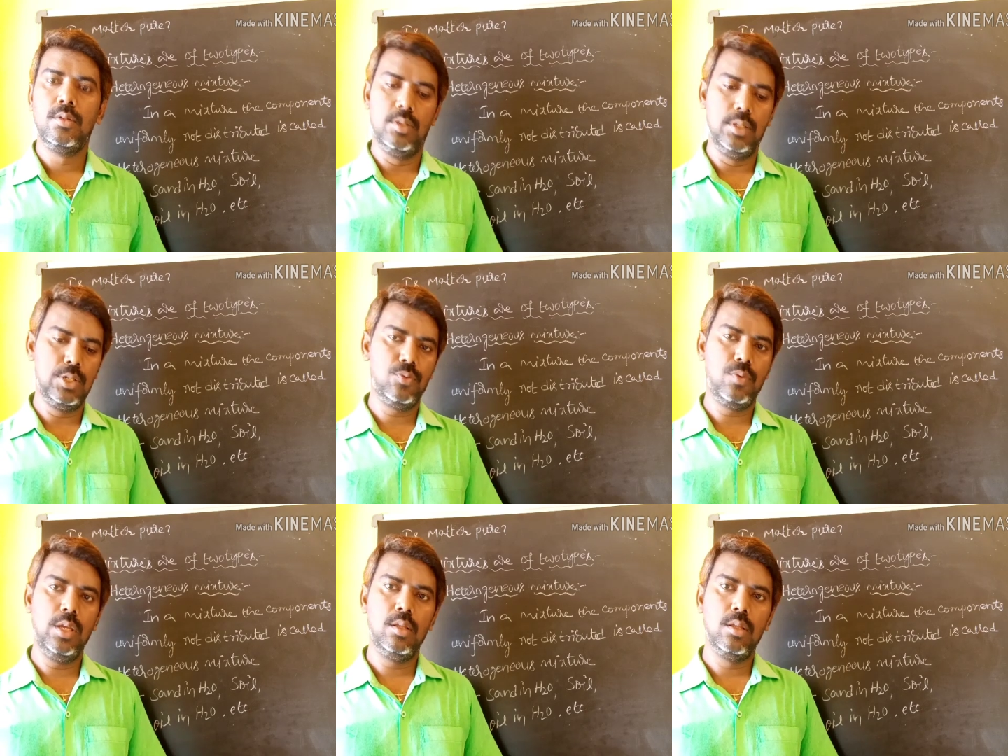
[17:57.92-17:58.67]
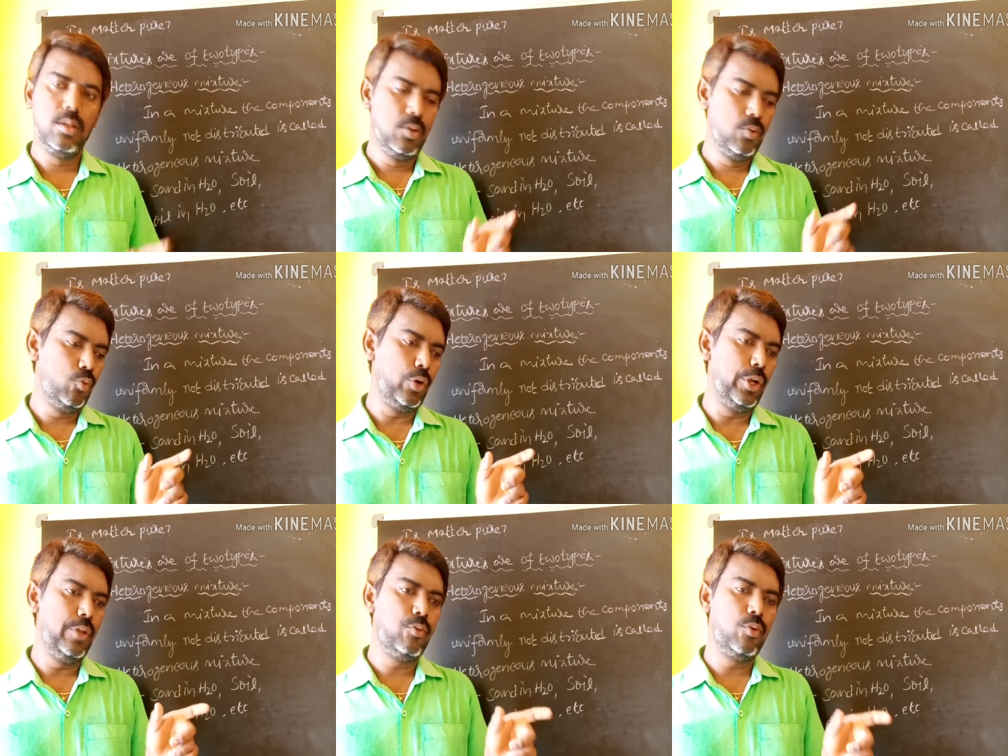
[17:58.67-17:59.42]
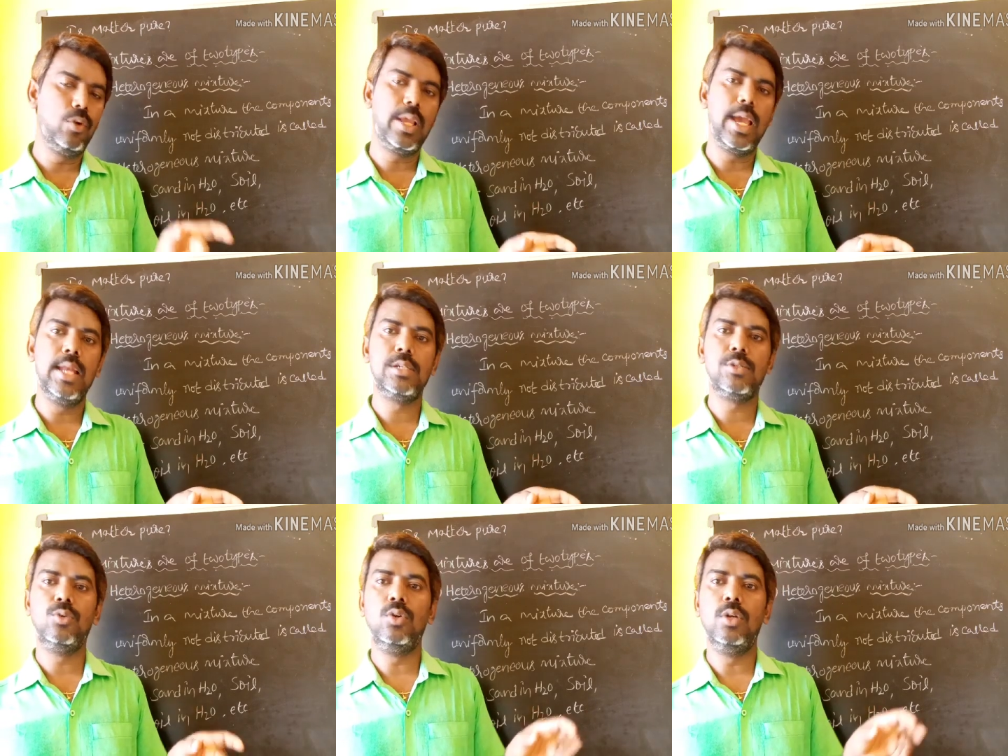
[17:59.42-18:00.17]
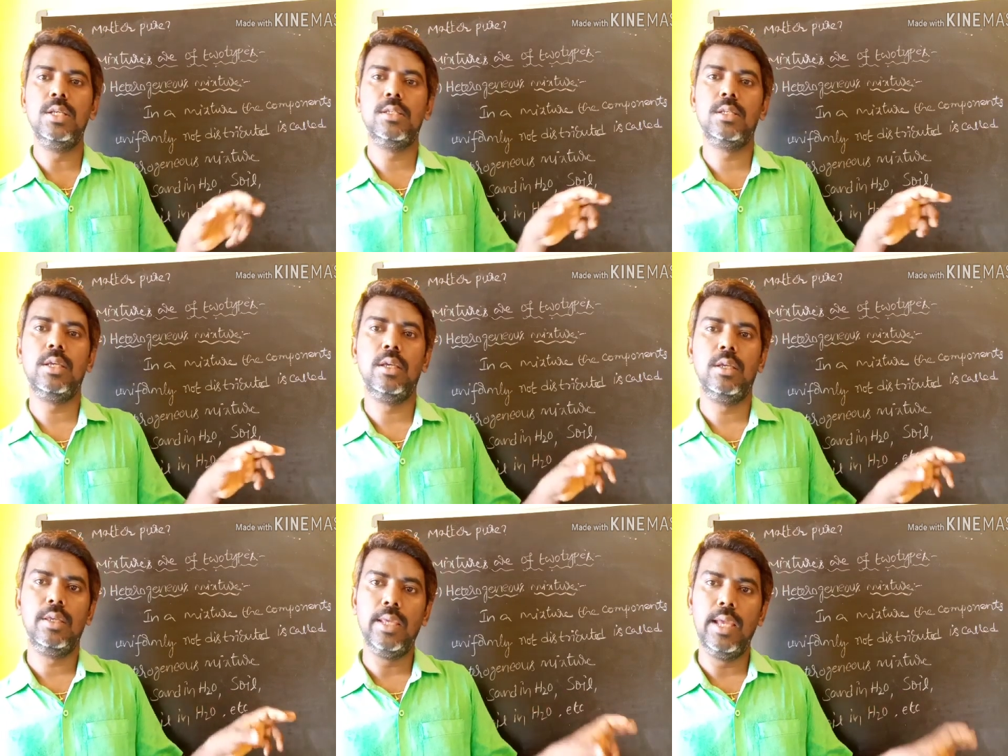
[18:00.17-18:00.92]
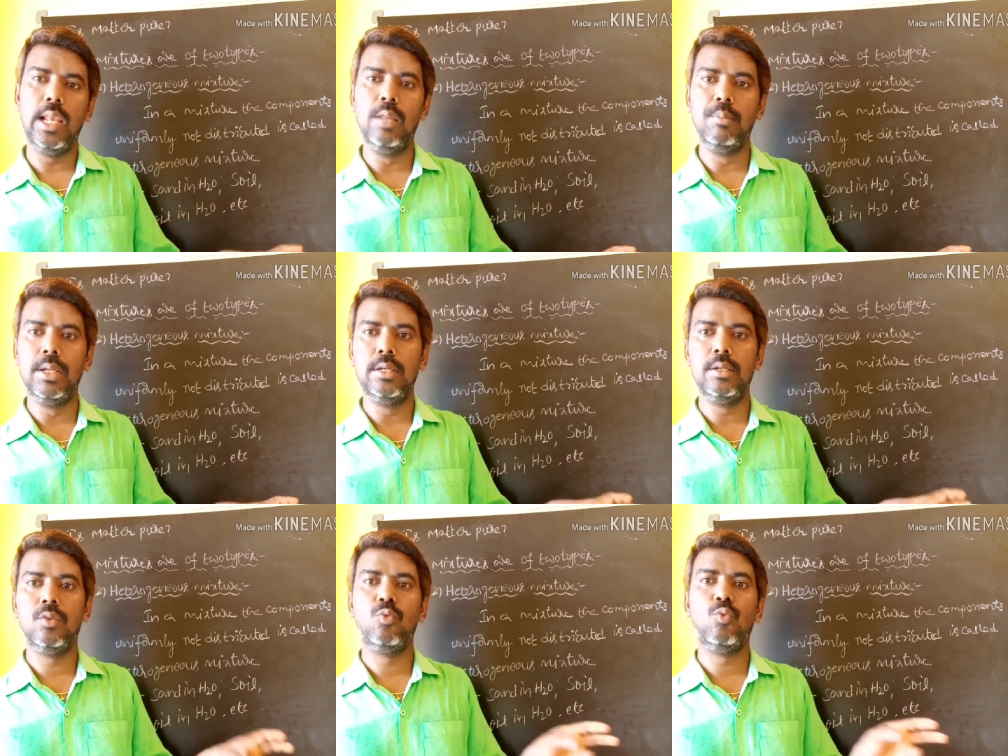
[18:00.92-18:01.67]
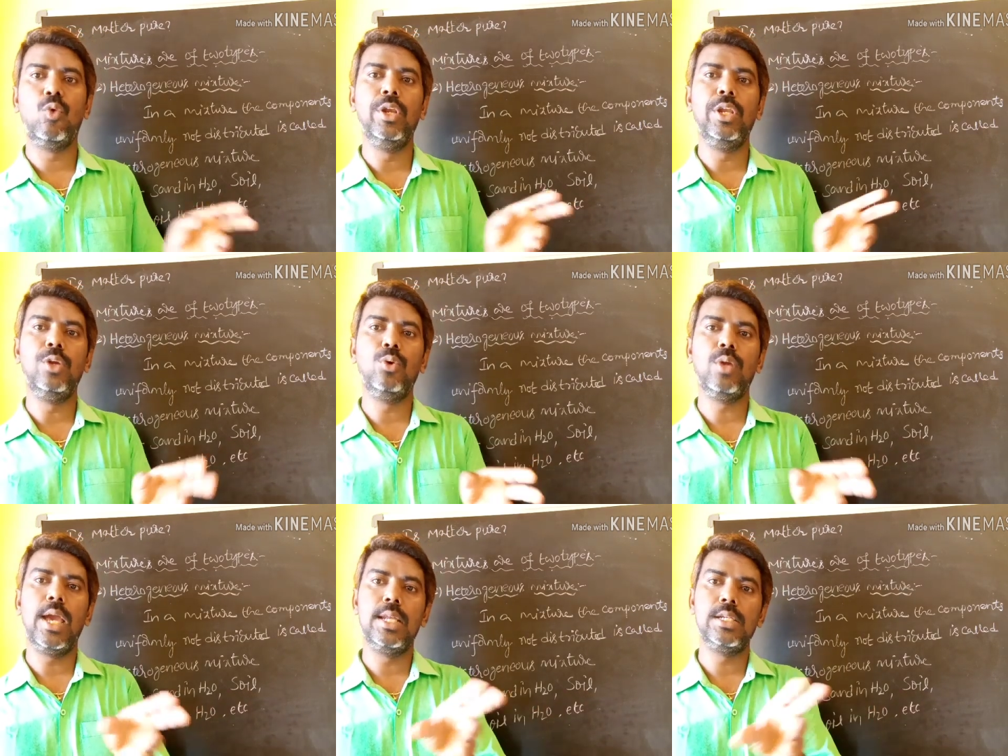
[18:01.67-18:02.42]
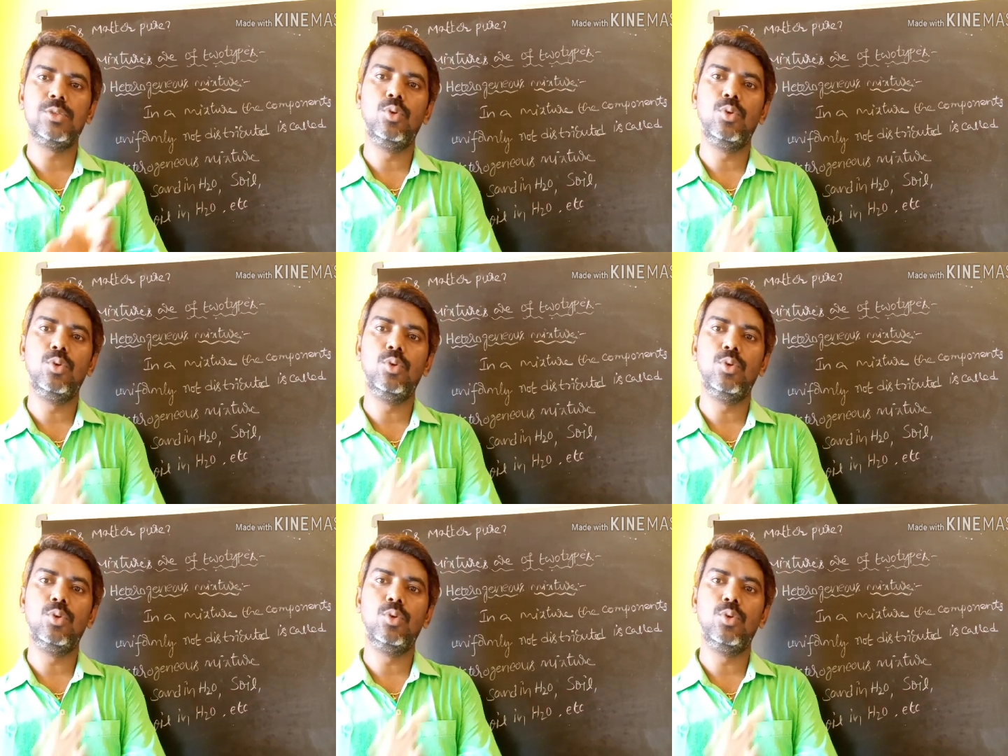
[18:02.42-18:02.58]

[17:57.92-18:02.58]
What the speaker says: That's why 24 carats gold is a element, 22 carats